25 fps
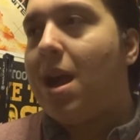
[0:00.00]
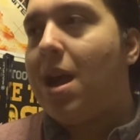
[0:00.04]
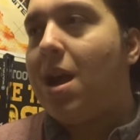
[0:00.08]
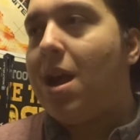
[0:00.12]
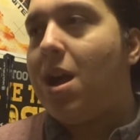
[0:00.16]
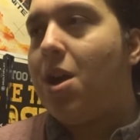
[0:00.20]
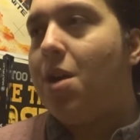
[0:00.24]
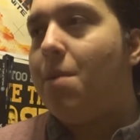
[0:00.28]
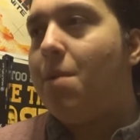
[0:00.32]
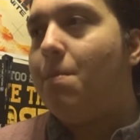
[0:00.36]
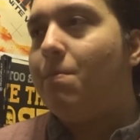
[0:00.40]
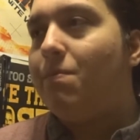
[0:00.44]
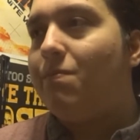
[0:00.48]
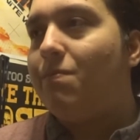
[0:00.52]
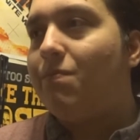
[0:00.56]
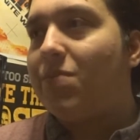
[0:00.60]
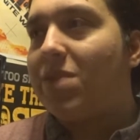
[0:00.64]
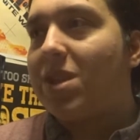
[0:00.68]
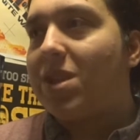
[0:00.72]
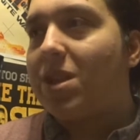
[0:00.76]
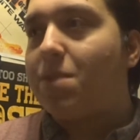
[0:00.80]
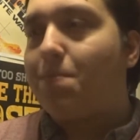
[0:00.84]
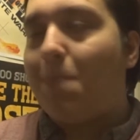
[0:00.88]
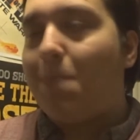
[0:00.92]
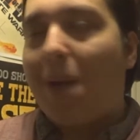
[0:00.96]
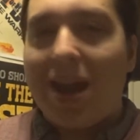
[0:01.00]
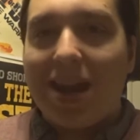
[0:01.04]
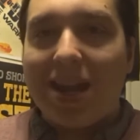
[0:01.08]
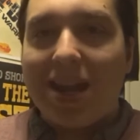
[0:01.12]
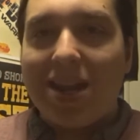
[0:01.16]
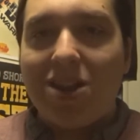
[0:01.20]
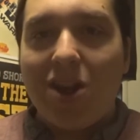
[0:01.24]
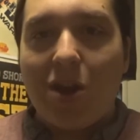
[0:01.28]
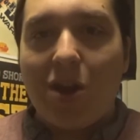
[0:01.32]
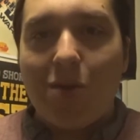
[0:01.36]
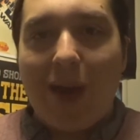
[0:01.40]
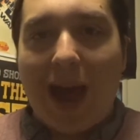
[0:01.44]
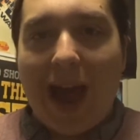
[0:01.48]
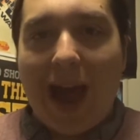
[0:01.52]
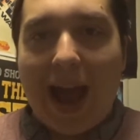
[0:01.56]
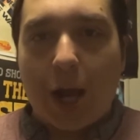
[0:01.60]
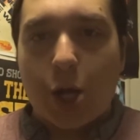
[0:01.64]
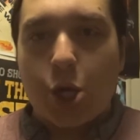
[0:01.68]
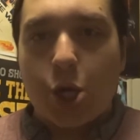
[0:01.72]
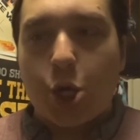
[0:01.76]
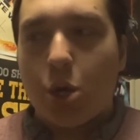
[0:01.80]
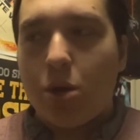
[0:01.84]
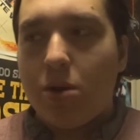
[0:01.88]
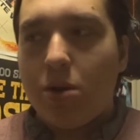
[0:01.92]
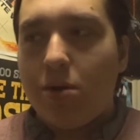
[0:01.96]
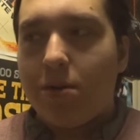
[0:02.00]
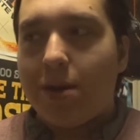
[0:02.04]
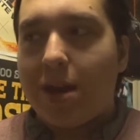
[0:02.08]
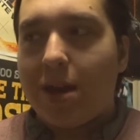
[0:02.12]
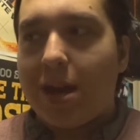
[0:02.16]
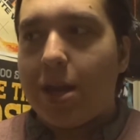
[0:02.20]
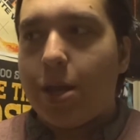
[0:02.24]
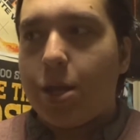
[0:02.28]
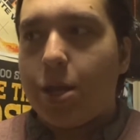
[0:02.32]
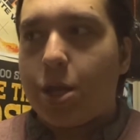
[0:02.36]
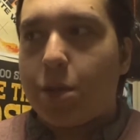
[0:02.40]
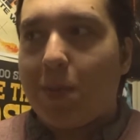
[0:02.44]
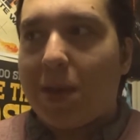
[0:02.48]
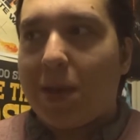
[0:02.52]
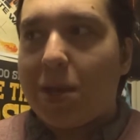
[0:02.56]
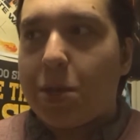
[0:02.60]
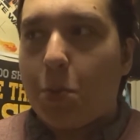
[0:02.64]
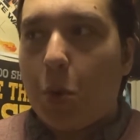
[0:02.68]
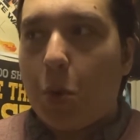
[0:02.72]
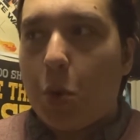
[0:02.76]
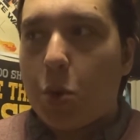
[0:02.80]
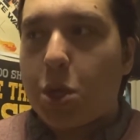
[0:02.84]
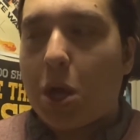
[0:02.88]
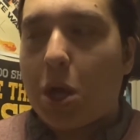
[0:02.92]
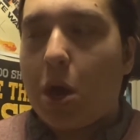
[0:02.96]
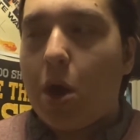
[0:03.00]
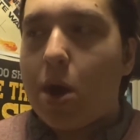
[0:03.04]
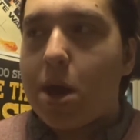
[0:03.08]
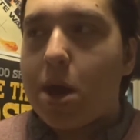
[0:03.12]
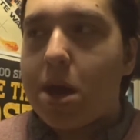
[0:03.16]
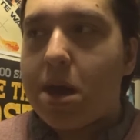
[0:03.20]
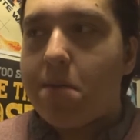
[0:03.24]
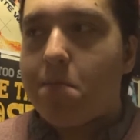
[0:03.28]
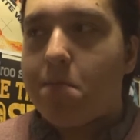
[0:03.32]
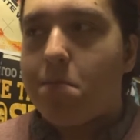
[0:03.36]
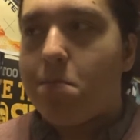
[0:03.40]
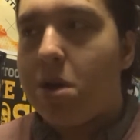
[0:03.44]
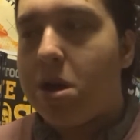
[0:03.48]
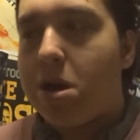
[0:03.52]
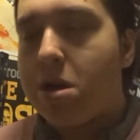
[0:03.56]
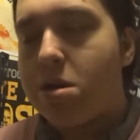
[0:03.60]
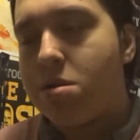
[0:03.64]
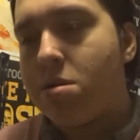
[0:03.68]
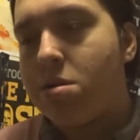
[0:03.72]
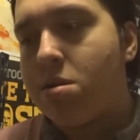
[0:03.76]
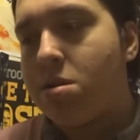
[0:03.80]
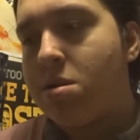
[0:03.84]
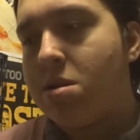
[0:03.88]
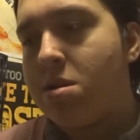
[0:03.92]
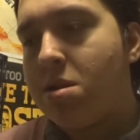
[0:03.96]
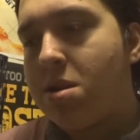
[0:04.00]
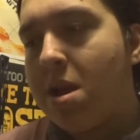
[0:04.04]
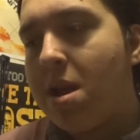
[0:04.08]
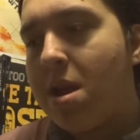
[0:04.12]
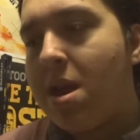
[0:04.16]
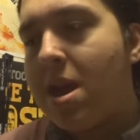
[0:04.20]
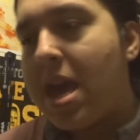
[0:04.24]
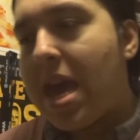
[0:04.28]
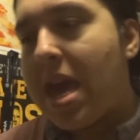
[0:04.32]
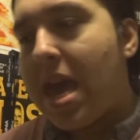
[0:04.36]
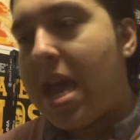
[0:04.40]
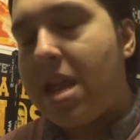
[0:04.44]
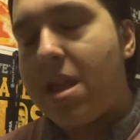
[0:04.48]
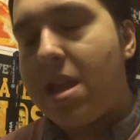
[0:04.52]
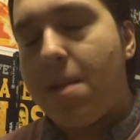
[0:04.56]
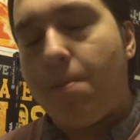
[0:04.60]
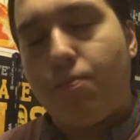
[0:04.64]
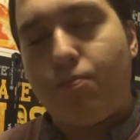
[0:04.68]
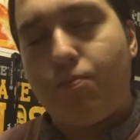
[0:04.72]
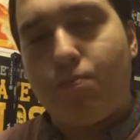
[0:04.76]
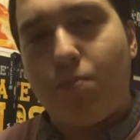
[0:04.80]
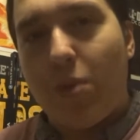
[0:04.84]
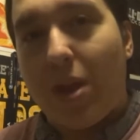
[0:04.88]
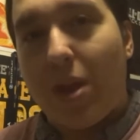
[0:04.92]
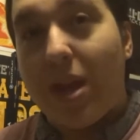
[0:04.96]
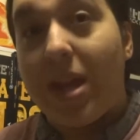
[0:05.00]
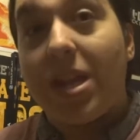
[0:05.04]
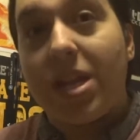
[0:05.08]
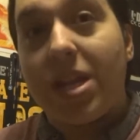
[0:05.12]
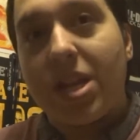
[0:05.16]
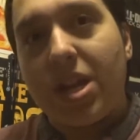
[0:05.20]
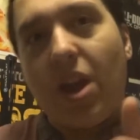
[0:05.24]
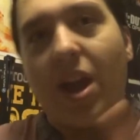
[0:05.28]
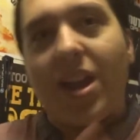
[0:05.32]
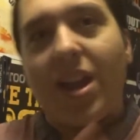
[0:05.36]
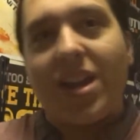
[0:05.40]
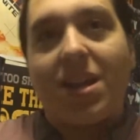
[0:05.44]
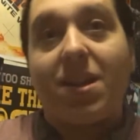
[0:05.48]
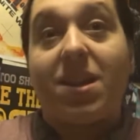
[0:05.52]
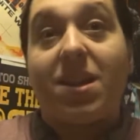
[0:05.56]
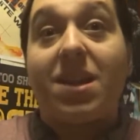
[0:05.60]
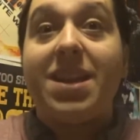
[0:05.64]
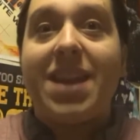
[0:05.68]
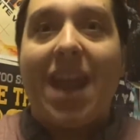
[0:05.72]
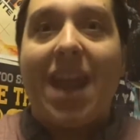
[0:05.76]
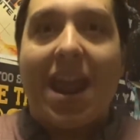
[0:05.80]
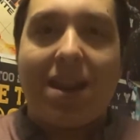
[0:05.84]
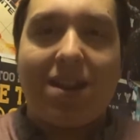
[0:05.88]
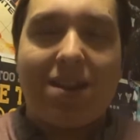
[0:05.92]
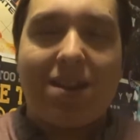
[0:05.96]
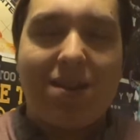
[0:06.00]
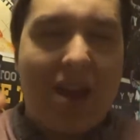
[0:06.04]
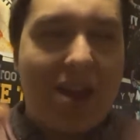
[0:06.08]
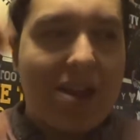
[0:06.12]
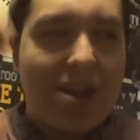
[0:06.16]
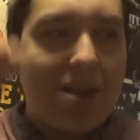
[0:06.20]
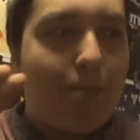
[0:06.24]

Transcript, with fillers: It's barely no action, and it spends more time in the it